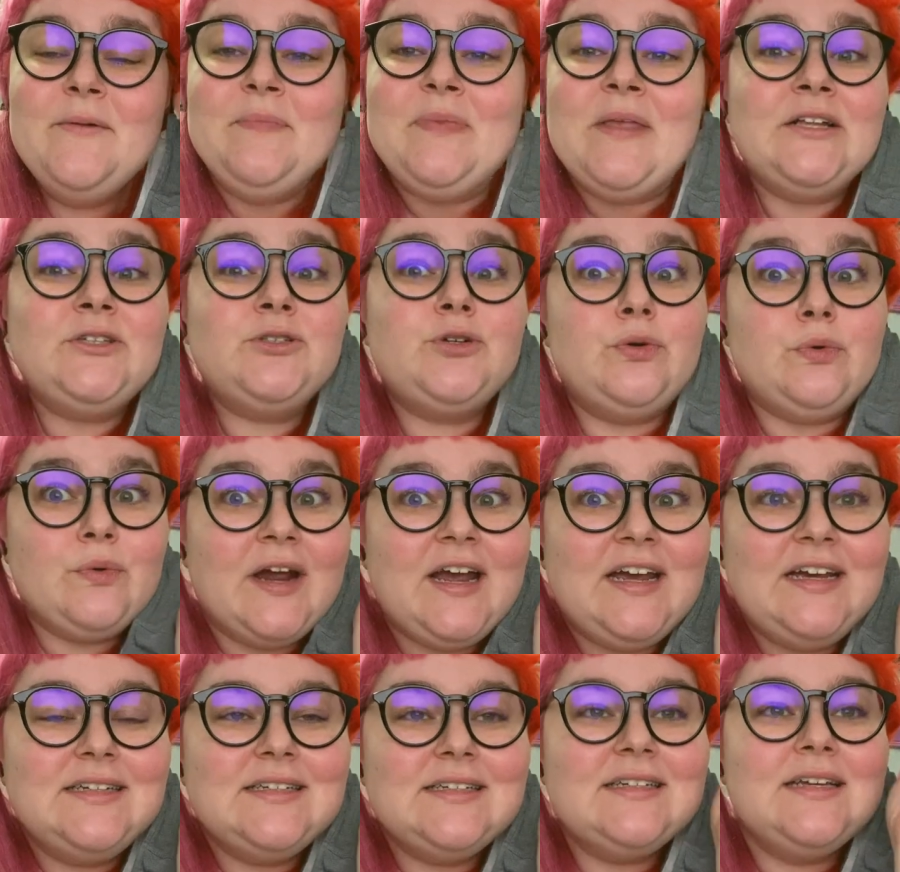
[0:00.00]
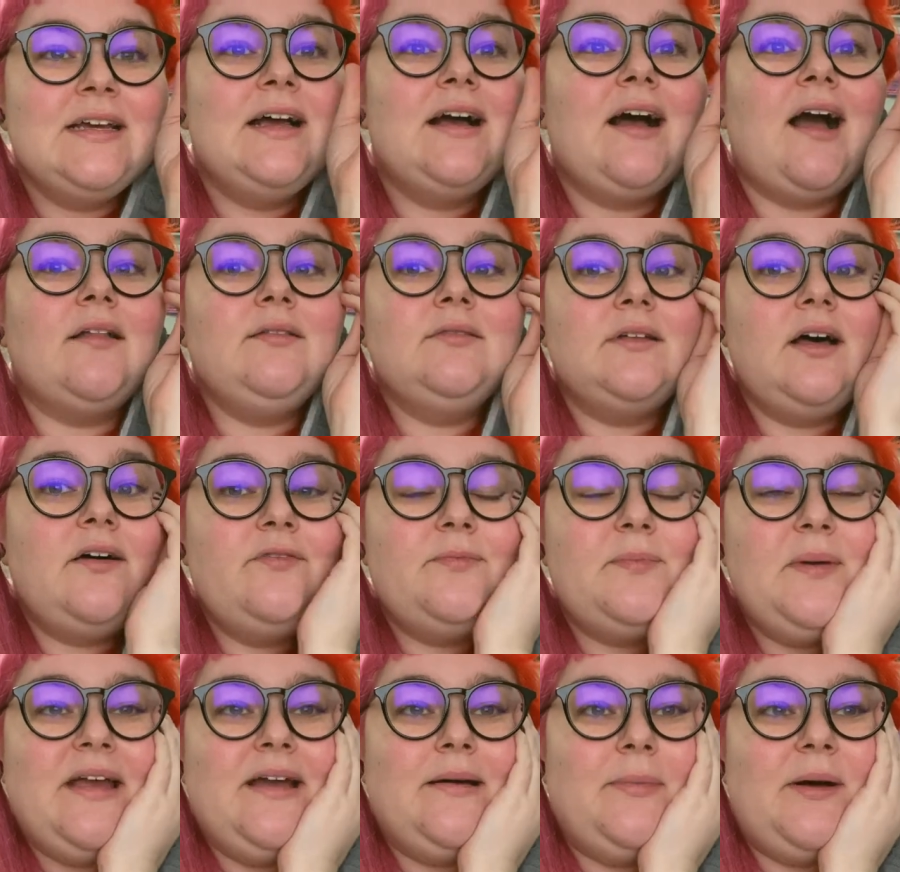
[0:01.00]
it's great. I love
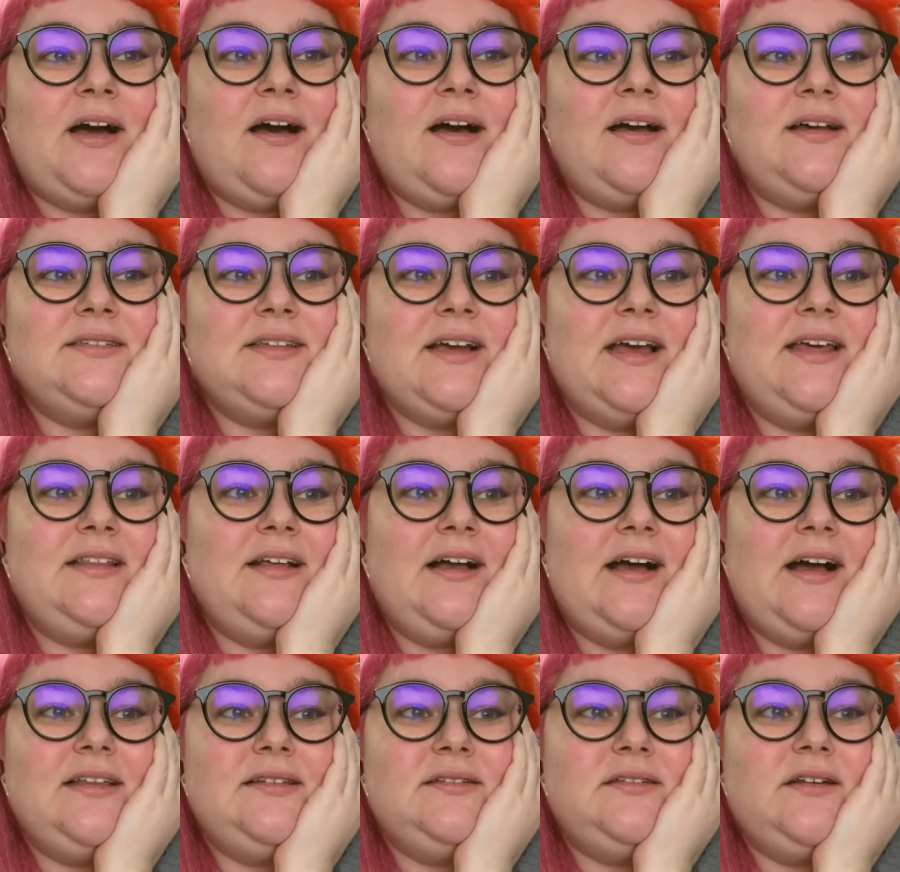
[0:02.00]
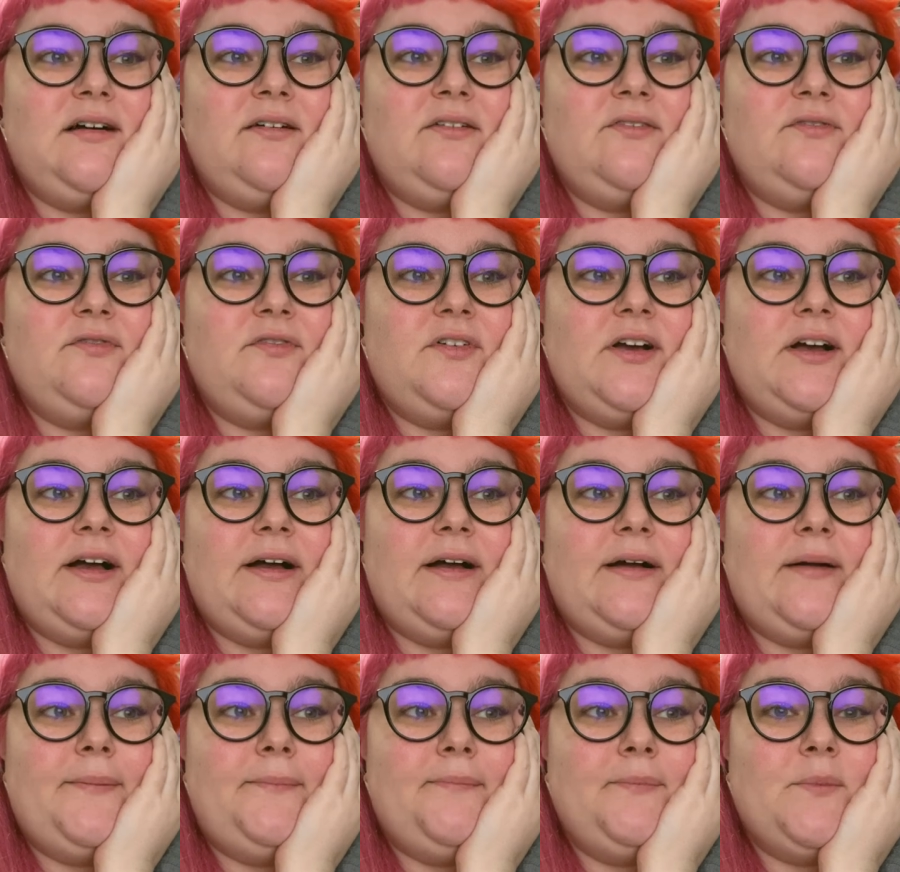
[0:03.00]
being a boss. I, I love
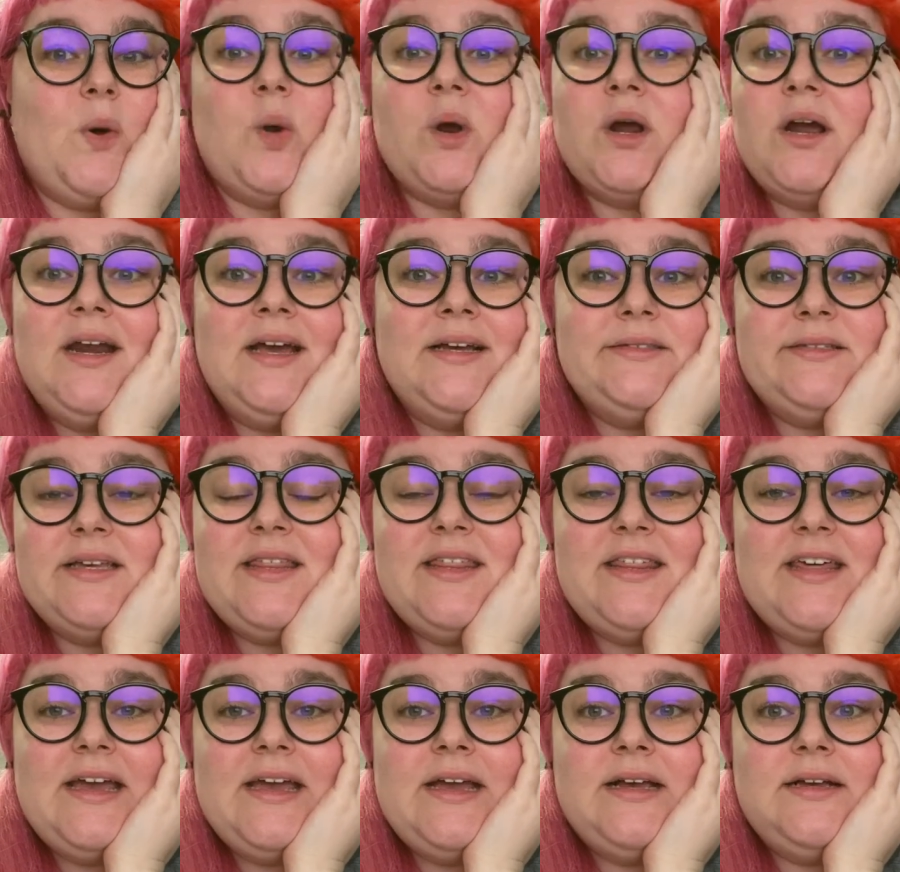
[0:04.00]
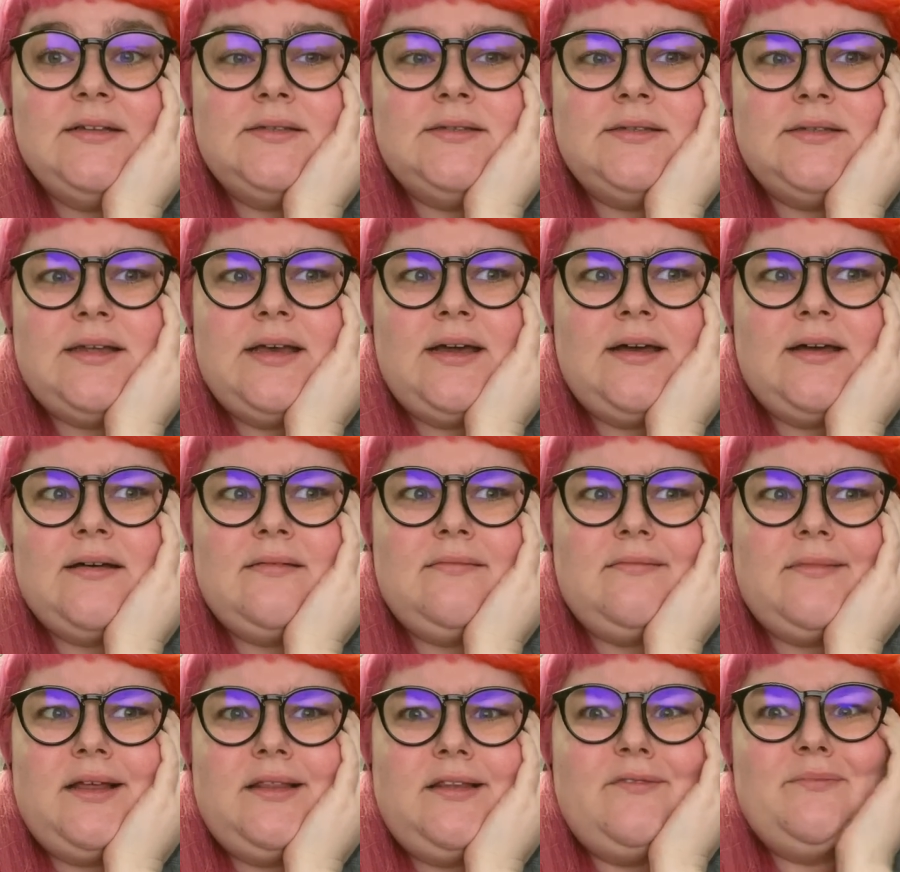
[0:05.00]
um, organizing things. Like
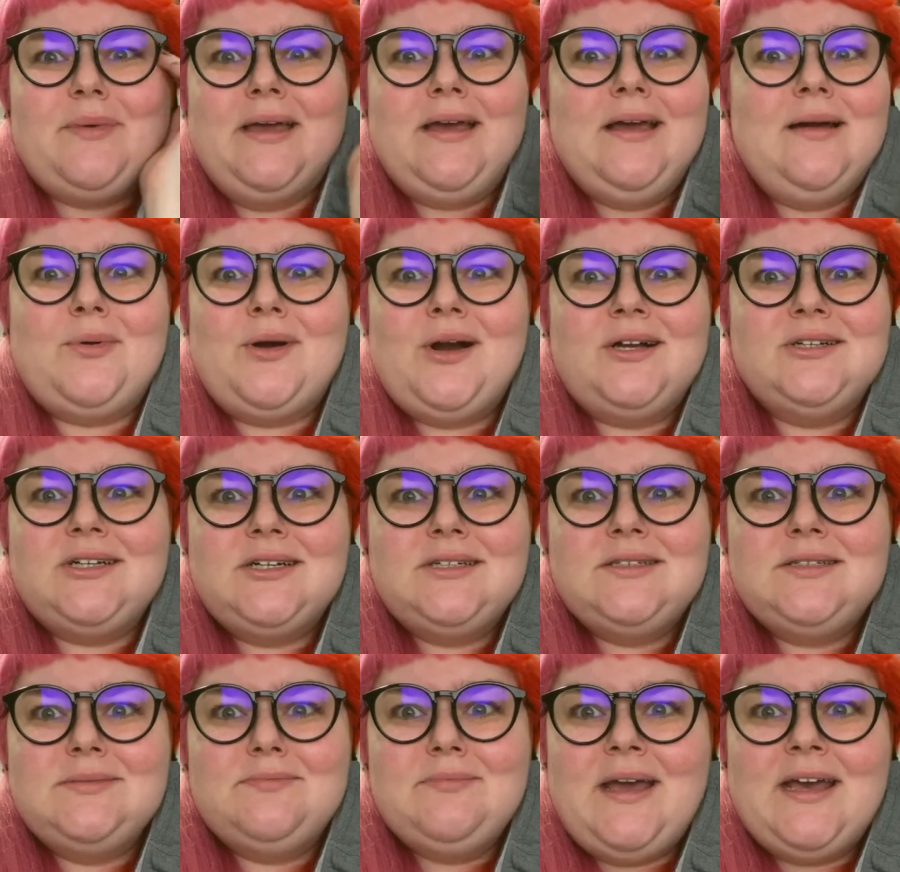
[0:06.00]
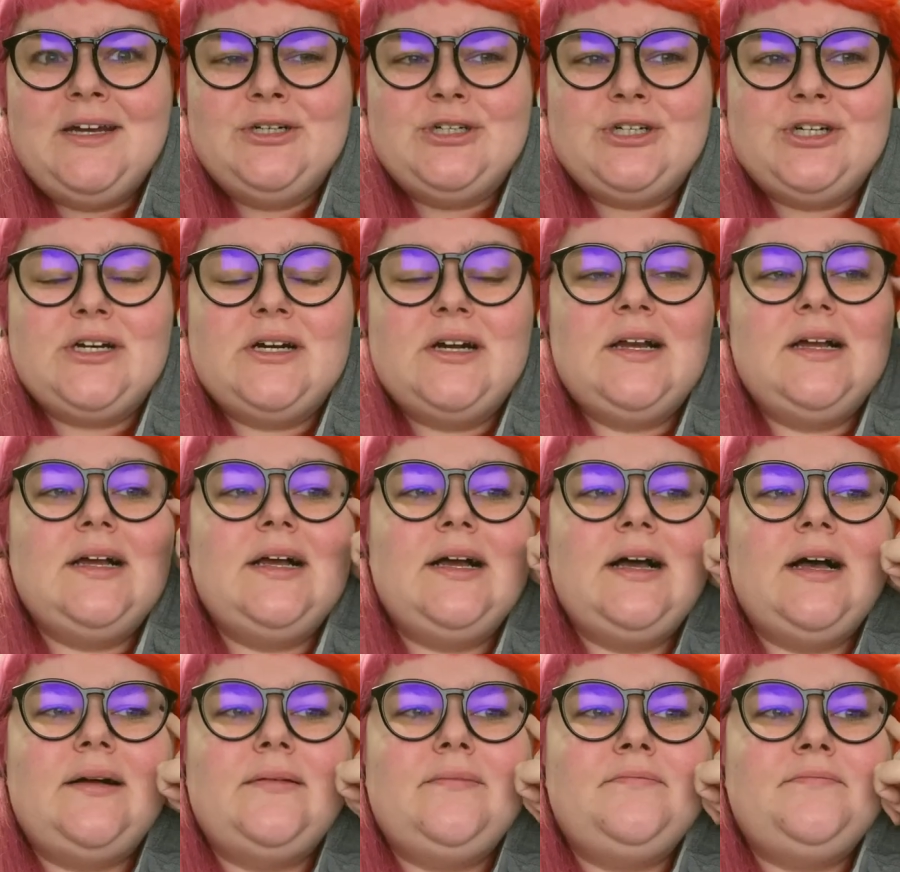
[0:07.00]
I love being a project manager
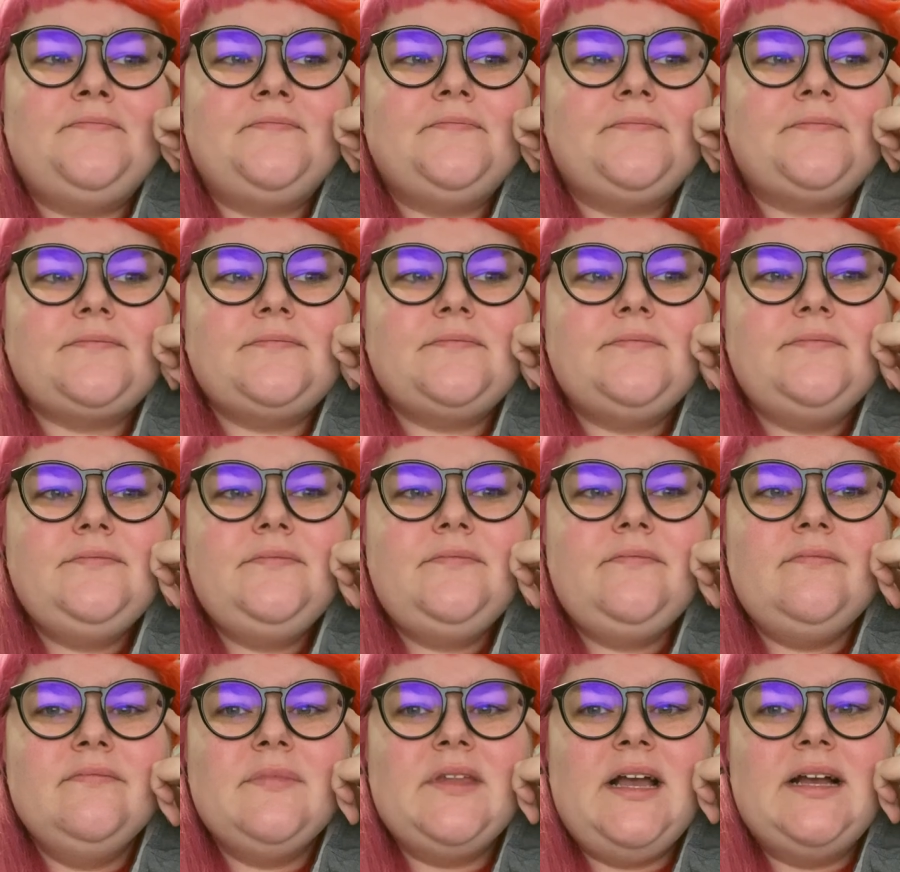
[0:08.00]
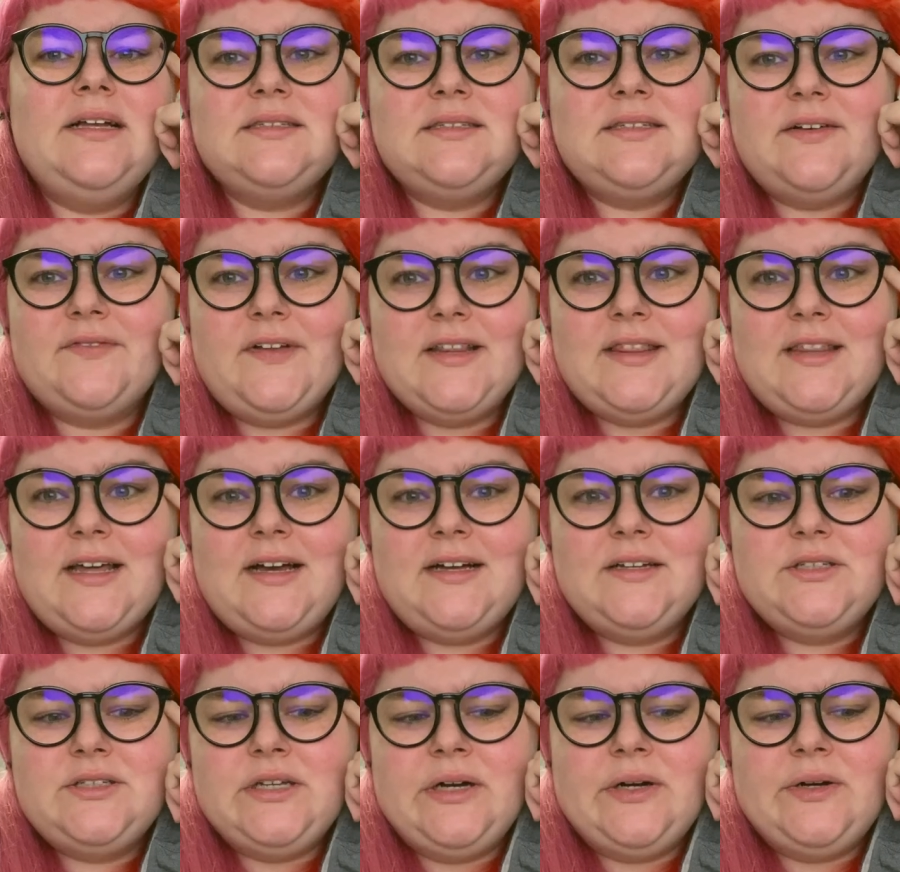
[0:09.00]
um, and stuff like
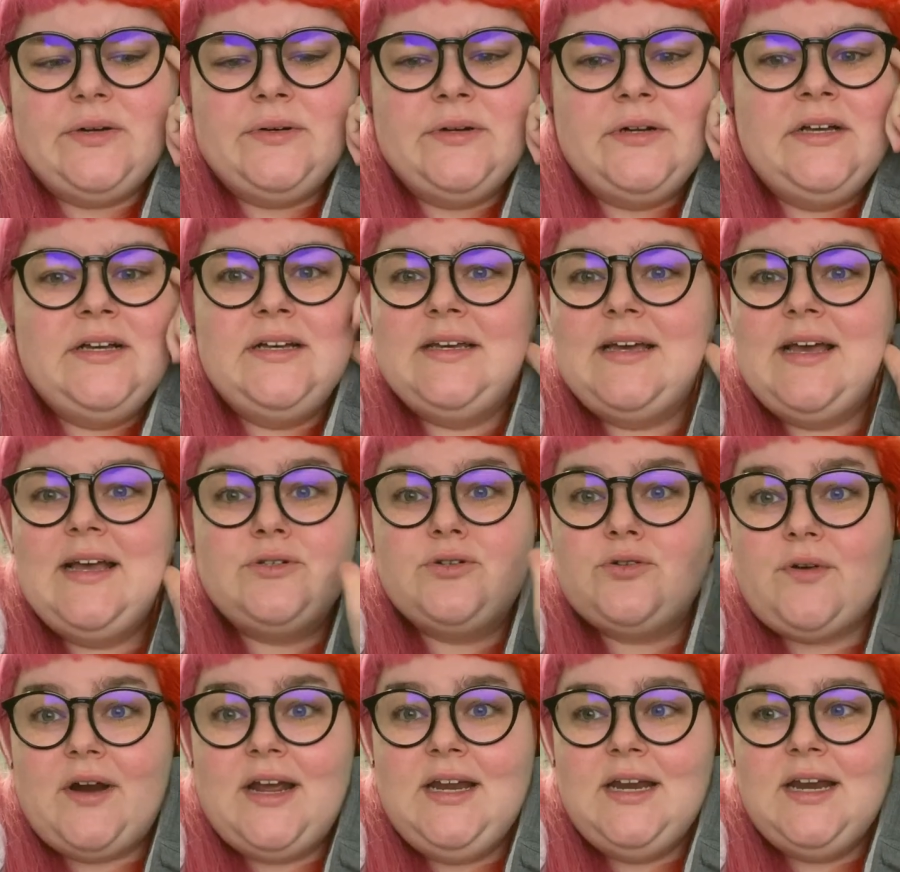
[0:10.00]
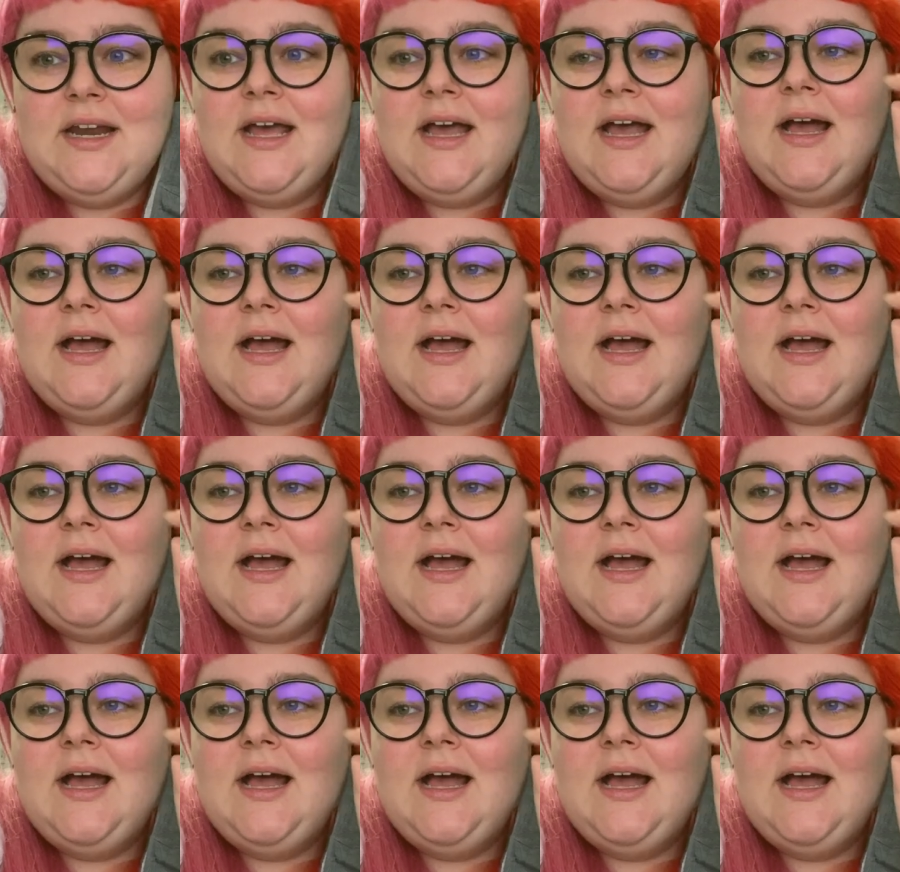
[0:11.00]
that. So it's great.